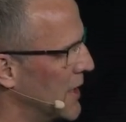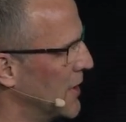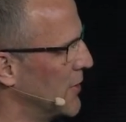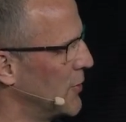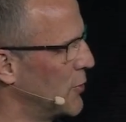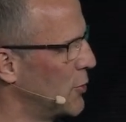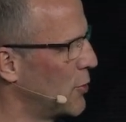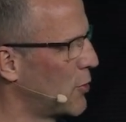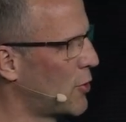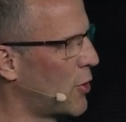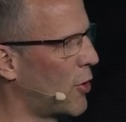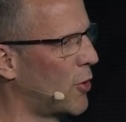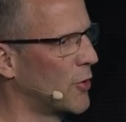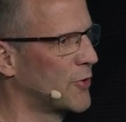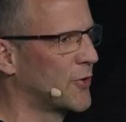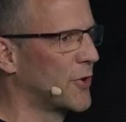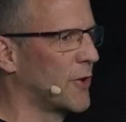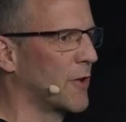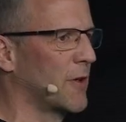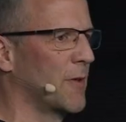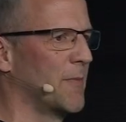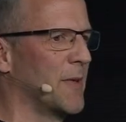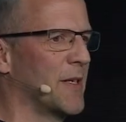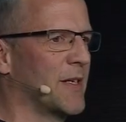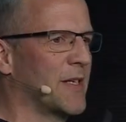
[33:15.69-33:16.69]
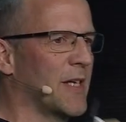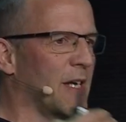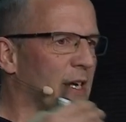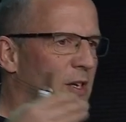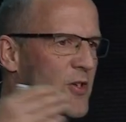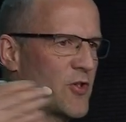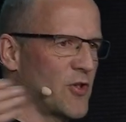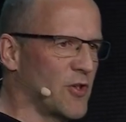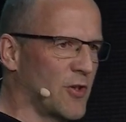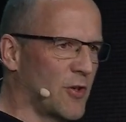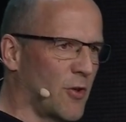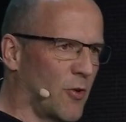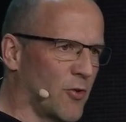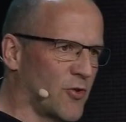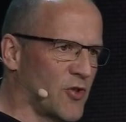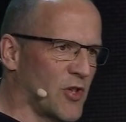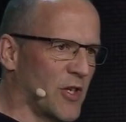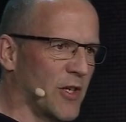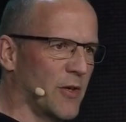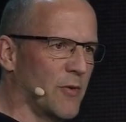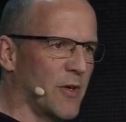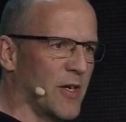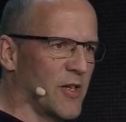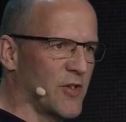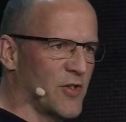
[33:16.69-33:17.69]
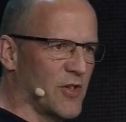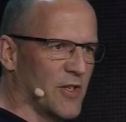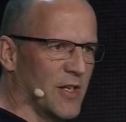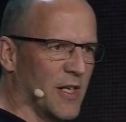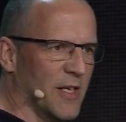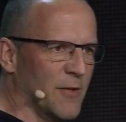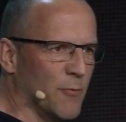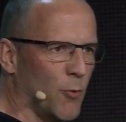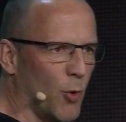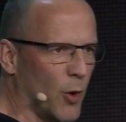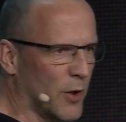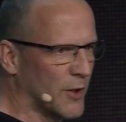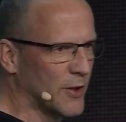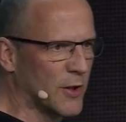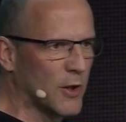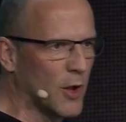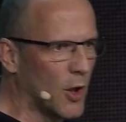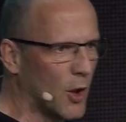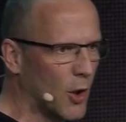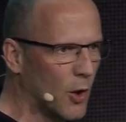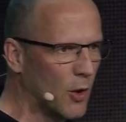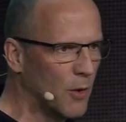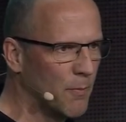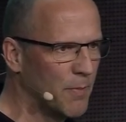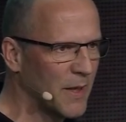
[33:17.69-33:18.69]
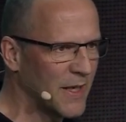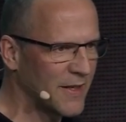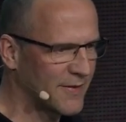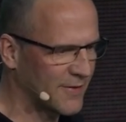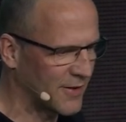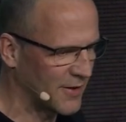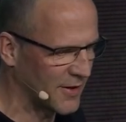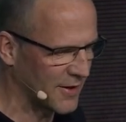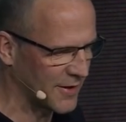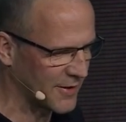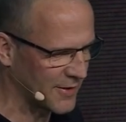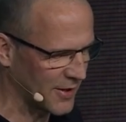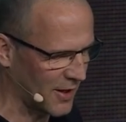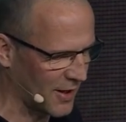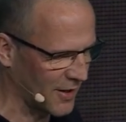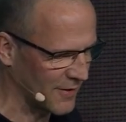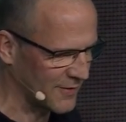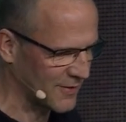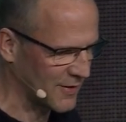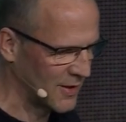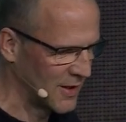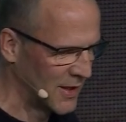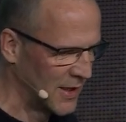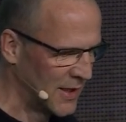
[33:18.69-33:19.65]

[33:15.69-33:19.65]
do code documentation, code generation in one go based on the task.